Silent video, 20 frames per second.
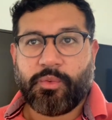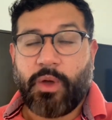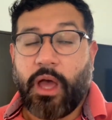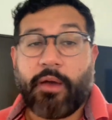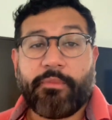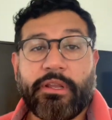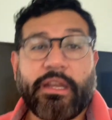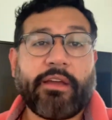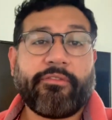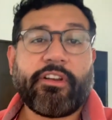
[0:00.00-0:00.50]
I
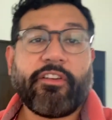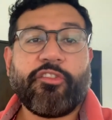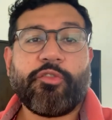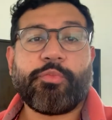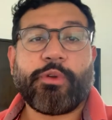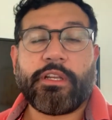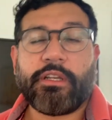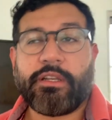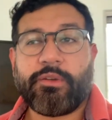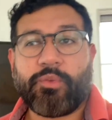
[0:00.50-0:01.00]
mean, I've never
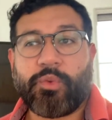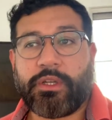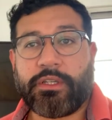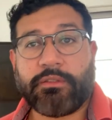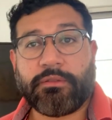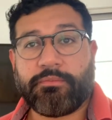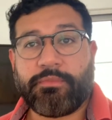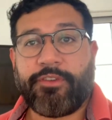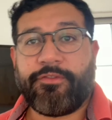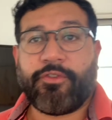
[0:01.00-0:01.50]
been in
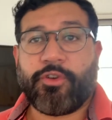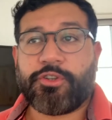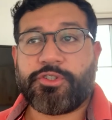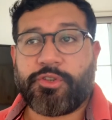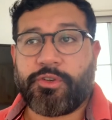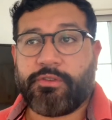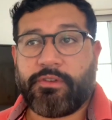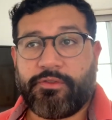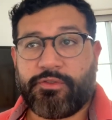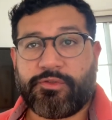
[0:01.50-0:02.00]
one before, so
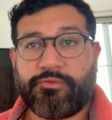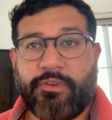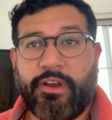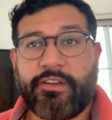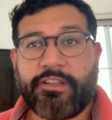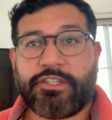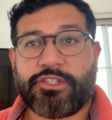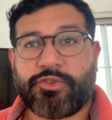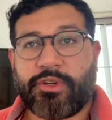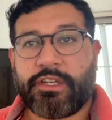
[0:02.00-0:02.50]
it was
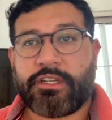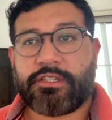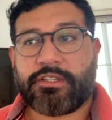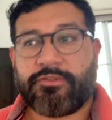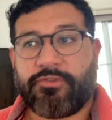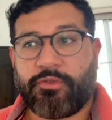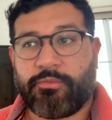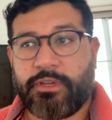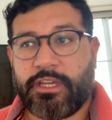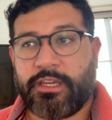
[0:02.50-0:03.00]
very strange
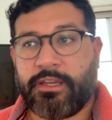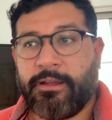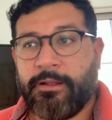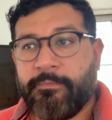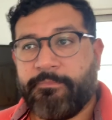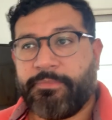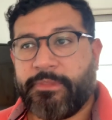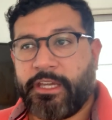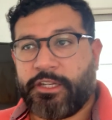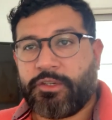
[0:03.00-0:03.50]
for me.
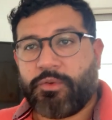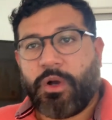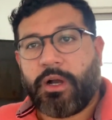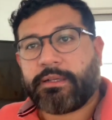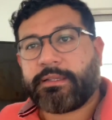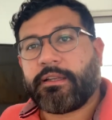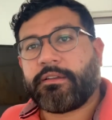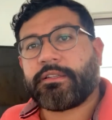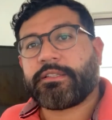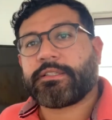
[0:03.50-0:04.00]
And you
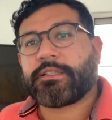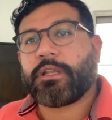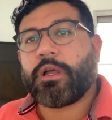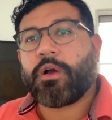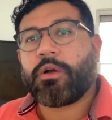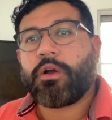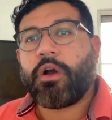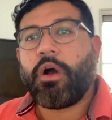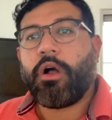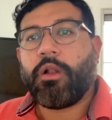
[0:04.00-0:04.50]
walk down this
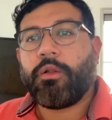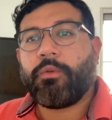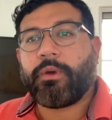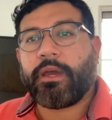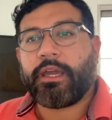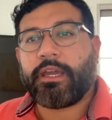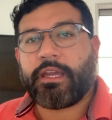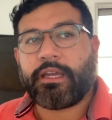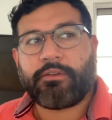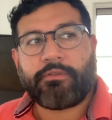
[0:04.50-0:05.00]
long
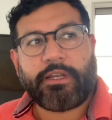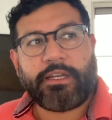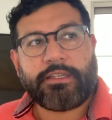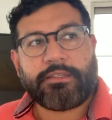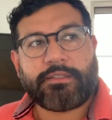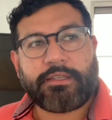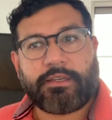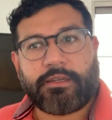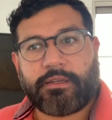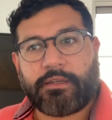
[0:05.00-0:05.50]
hallway, and right
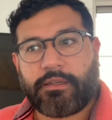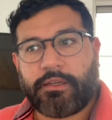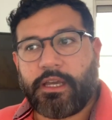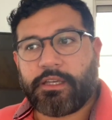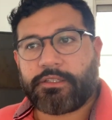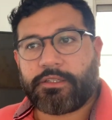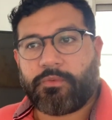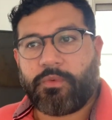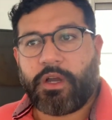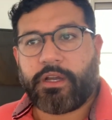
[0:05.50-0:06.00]

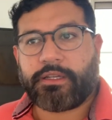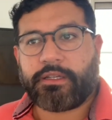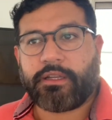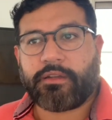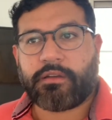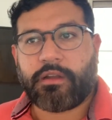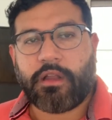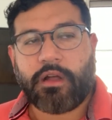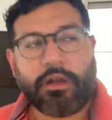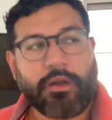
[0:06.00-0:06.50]
as you're walking down
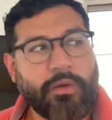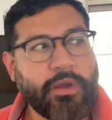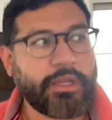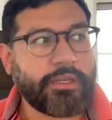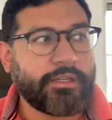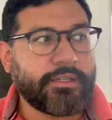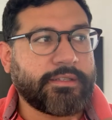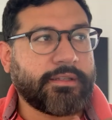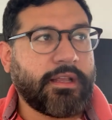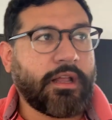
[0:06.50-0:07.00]
the long
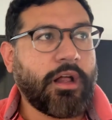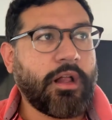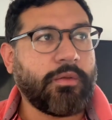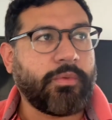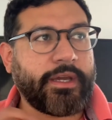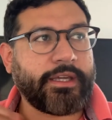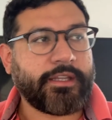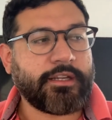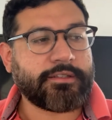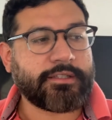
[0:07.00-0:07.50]

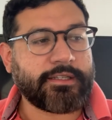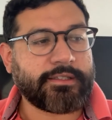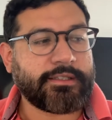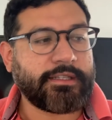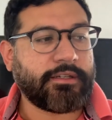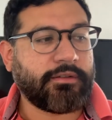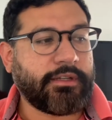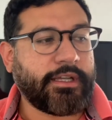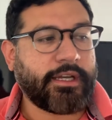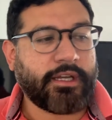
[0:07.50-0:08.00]
hallway, there's these
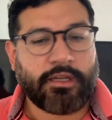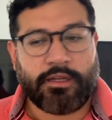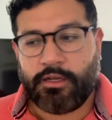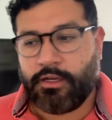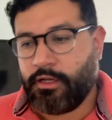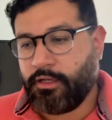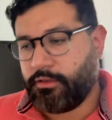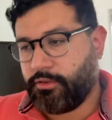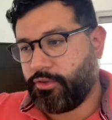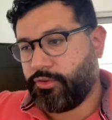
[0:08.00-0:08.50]
little
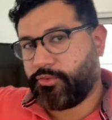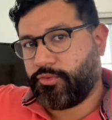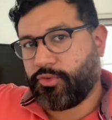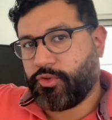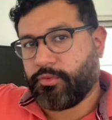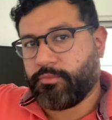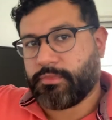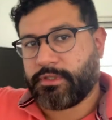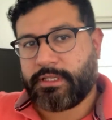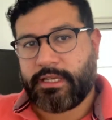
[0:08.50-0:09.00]

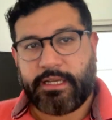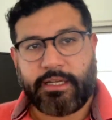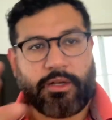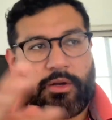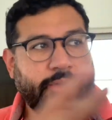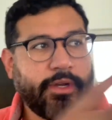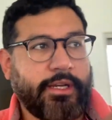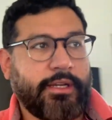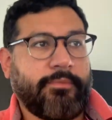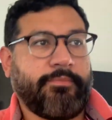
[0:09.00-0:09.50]
rooms, like
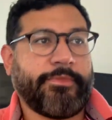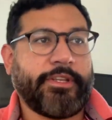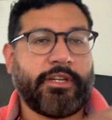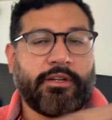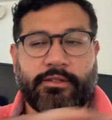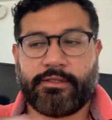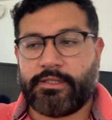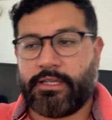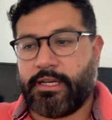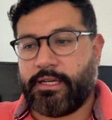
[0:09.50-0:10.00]
going, you
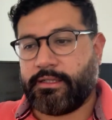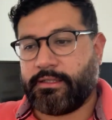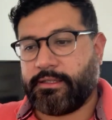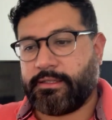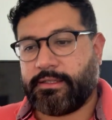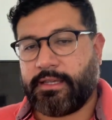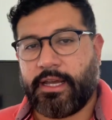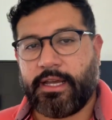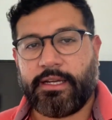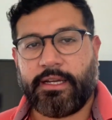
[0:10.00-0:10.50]
know, side to
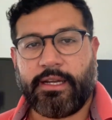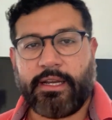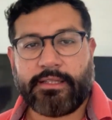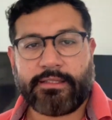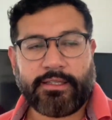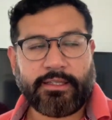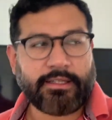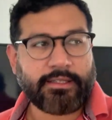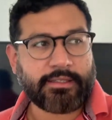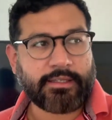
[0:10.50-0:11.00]
side. And I
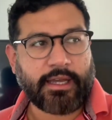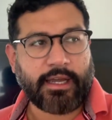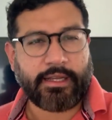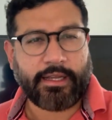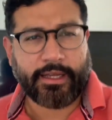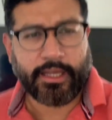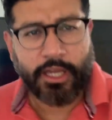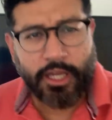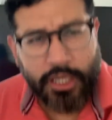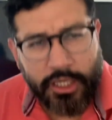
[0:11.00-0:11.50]
see this guy,
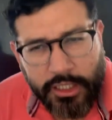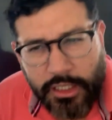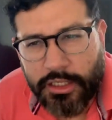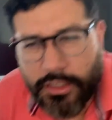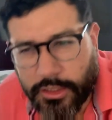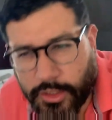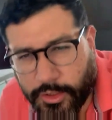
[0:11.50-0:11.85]
like, he's